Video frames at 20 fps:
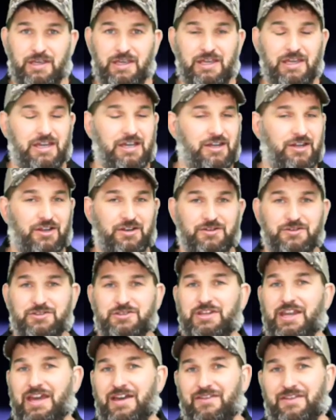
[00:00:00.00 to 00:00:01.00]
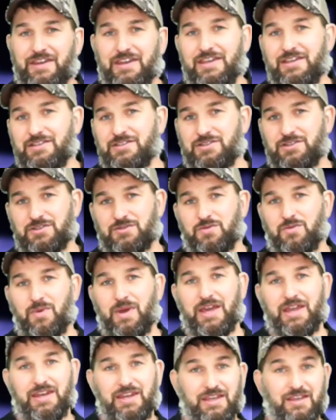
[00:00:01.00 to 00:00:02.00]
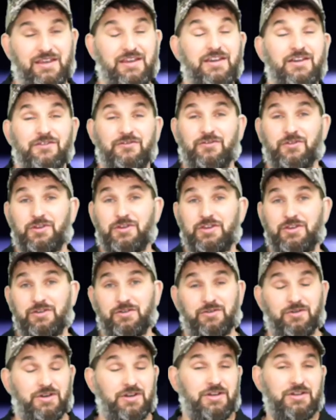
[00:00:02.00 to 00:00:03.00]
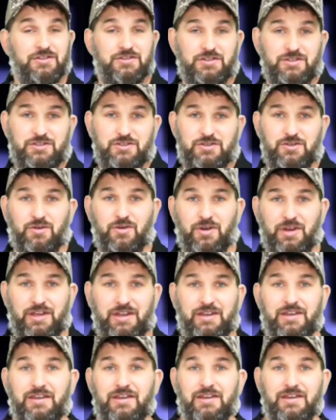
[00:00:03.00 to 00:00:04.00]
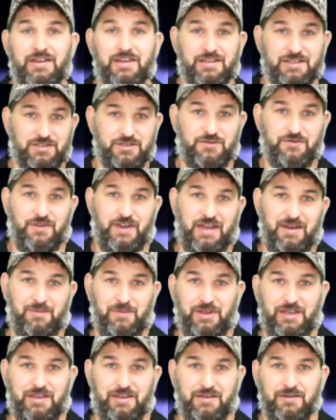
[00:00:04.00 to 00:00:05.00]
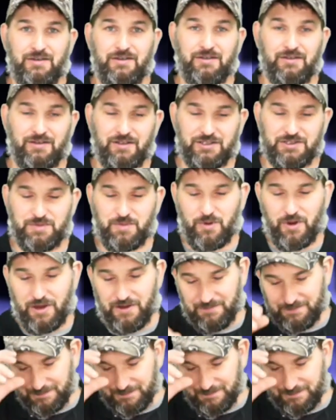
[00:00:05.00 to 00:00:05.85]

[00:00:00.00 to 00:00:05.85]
and understand that he is just waiting for you to join his family. Let's pray.